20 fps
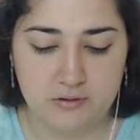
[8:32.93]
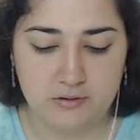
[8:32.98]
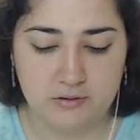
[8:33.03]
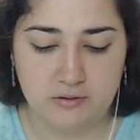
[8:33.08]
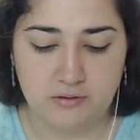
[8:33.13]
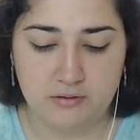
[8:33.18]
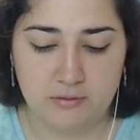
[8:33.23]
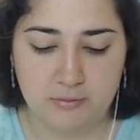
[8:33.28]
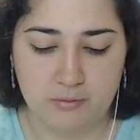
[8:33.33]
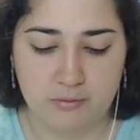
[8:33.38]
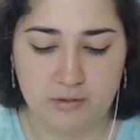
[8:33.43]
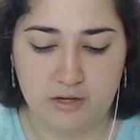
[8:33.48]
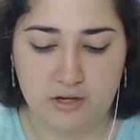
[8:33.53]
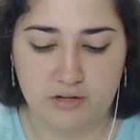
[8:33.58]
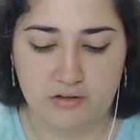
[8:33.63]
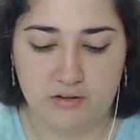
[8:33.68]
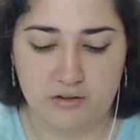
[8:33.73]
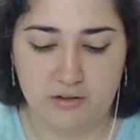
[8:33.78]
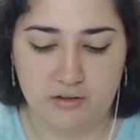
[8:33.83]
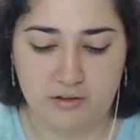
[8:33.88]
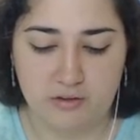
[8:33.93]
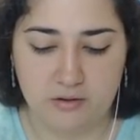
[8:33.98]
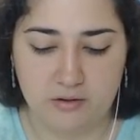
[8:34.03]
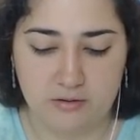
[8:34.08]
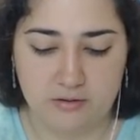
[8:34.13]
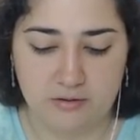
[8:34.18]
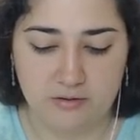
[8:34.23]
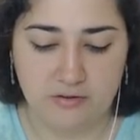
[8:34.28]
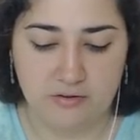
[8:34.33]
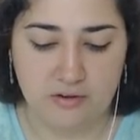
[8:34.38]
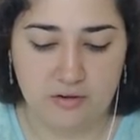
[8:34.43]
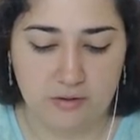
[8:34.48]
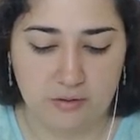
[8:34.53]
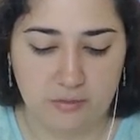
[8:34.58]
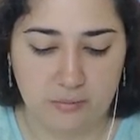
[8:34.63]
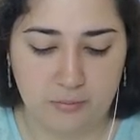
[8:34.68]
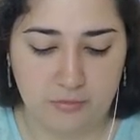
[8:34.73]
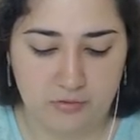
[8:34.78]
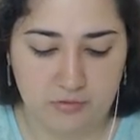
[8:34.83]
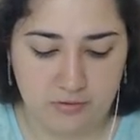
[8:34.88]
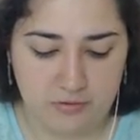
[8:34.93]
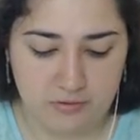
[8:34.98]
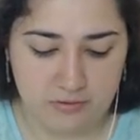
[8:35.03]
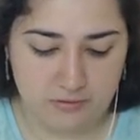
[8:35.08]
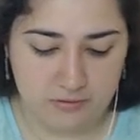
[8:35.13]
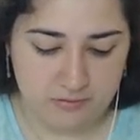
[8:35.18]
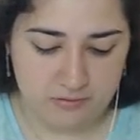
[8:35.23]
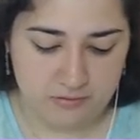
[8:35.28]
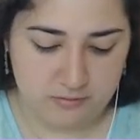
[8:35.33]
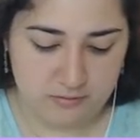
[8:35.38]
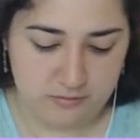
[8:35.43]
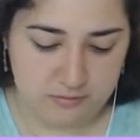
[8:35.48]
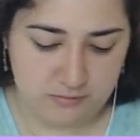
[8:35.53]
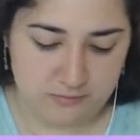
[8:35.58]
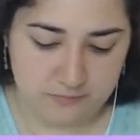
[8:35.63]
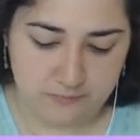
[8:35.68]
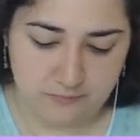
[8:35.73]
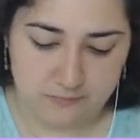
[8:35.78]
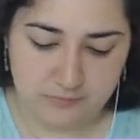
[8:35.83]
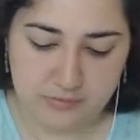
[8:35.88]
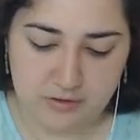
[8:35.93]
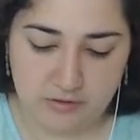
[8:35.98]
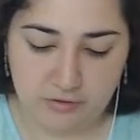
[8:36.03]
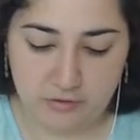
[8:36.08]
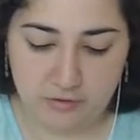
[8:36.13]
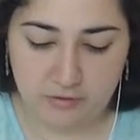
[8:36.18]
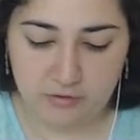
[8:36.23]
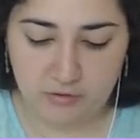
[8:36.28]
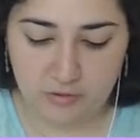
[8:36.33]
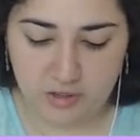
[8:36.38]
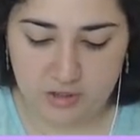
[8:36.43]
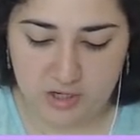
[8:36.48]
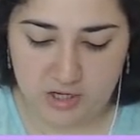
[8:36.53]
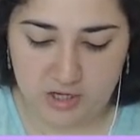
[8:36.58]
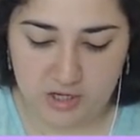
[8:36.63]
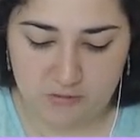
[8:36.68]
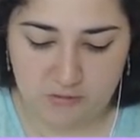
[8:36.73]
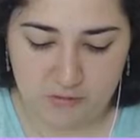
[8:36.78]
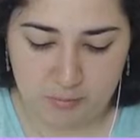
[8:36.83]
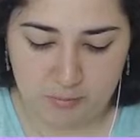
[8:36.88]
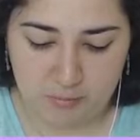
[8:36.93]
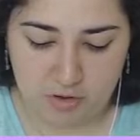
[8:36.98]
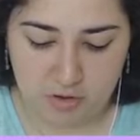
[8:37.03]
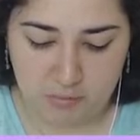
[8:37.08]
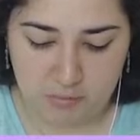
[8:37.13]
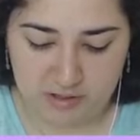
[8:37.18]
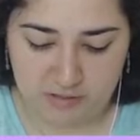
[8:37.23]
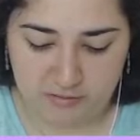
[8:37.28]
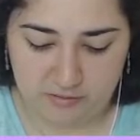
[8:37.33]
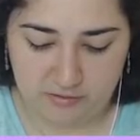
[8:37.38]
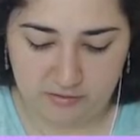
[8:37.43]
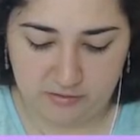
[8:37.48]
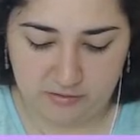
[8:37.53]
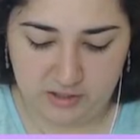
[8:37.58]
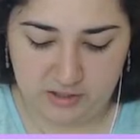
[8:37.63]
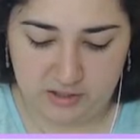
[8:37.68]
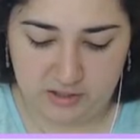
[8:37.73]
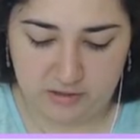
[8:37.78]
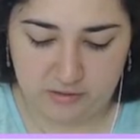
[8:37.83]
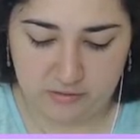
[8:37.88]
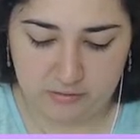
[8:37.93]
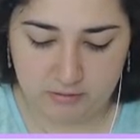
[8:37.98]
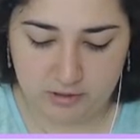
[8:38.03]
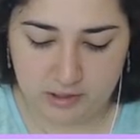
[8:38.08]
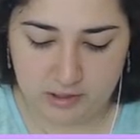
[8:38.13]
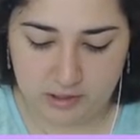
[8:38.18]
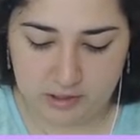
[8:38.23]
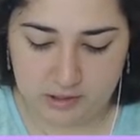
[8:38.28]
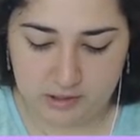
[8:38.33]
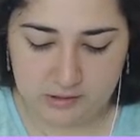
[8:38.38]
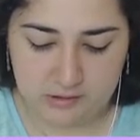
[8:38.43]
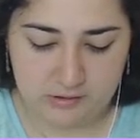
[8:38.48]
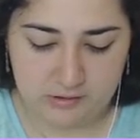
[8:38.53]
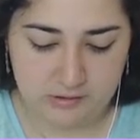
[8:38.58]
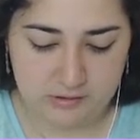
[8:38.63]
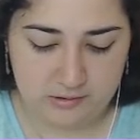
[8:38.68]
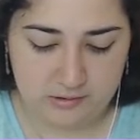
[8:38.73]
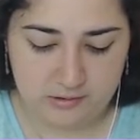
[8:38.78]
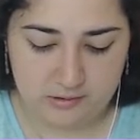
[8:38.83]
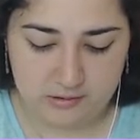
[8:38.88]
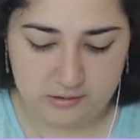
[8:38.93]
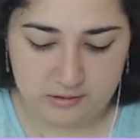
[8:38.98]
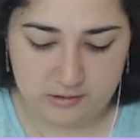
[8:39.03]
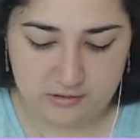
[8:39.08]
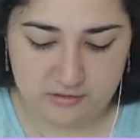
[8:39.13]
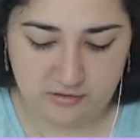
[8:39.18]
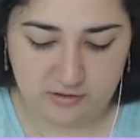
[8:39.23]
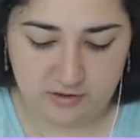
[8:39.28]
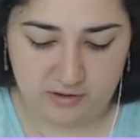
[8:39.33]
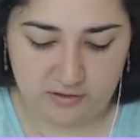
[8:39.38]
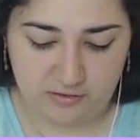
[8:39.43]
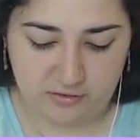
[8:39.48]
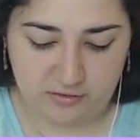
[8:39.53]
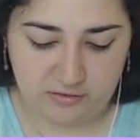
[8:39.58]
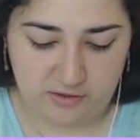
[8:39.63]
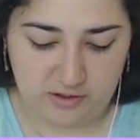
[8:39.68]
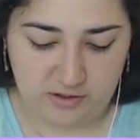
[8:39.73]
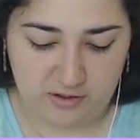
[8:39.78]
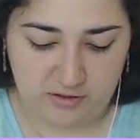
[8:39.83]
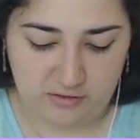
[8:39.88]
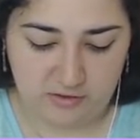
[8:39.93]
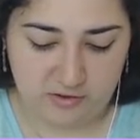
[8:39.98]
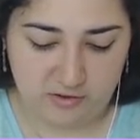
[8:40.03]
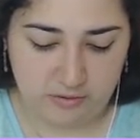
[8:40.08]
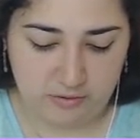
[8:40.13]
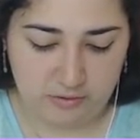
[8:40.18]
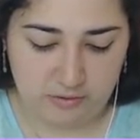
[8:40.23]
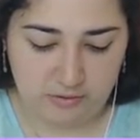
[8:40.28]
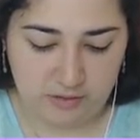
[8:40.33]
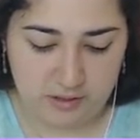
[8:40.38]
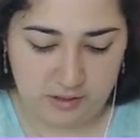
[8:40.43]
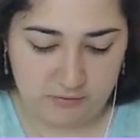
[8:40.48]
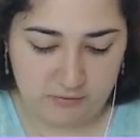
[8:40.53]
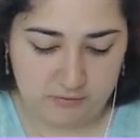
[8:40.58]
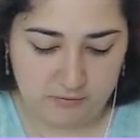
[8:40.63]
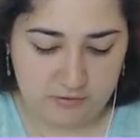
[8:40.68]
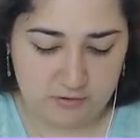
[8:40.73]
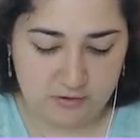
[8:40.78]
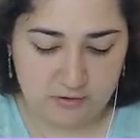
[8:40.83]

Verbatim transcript: Alright, we're gonna have to heal ourselves. So it's okay if we put him at a sneeze, right? Just like a sneeze, health left.